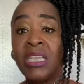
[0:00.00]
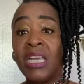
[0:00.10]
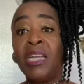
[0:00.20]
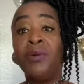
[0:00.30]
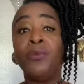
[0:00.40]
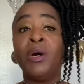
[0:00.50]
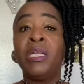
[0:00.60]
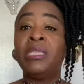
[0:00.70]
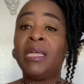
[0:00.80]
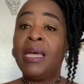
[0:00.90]
to
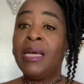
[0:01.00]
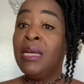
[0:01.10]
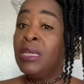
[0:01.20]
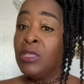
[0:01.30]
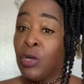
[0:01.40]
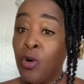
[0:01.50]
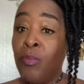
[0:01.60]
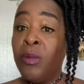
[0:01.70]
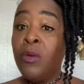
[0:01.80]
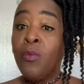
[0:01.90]
anyone that
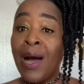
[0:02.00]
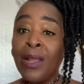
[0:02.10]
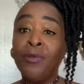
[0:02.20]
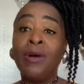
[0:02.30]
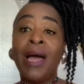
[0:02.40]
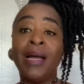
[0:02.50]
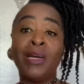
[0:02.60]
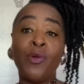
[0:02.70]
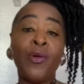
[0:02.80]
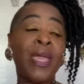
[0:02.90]
told me, why don't I
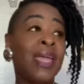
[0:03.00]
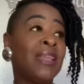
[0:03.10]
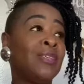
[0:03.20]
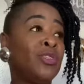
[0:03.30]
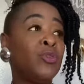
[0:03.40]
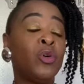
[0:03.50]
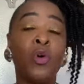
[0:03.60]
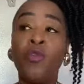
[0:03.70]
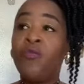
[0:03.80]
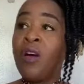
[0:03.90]
go ahead and do a
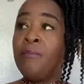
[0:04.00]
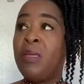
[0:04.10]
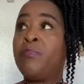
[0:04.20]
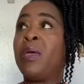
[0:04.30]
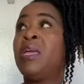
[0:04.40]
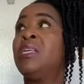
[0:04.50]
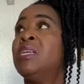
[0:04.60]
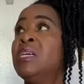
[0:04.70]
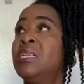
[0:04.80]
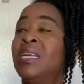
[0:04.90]
GoFundMe page?
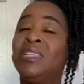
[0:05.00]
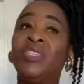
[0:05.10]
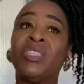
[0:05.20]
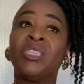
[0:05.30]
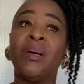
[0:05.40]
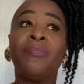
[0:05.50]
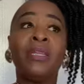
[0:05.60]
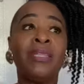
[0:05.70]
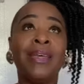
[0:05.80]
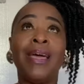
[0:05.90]
That's just
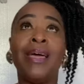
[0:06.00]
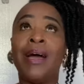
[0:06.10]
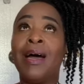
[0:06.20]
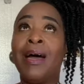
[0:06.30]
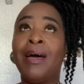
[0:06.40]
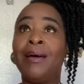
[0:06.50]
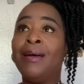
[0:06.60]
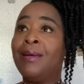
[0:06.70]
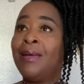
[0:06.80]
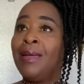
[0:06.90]
something that I
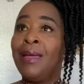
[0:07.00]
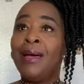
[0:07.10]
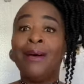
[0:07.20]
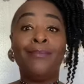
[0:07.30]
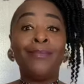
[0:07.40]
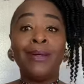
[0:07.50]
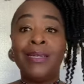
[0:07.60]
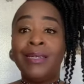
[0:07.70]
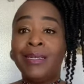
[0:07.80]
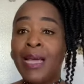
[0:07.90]
am
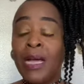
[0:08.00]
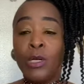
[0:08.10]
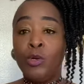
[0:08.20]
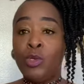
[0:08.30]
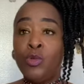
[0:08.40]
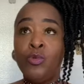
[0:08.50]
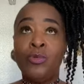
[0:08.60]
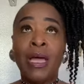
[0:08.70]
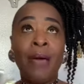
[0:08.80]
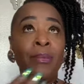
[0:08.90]
not going to do,
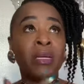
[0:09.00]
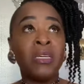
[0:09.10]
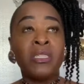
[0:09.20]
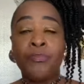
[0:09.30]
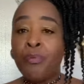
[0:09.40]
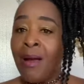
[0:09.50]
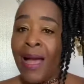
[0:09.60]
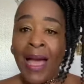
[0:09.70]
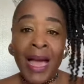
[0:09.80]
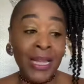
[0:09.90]
not because of
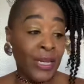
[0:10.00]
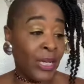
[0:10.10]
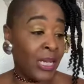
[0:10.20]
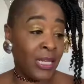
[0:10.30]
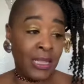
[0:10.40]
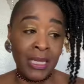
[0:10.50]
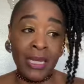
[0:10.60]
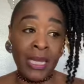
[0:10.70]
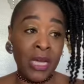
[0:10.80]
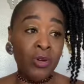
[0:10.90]
pride or
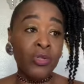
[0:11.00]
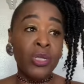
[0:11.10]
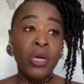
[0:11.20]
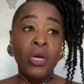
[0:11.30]
anything else.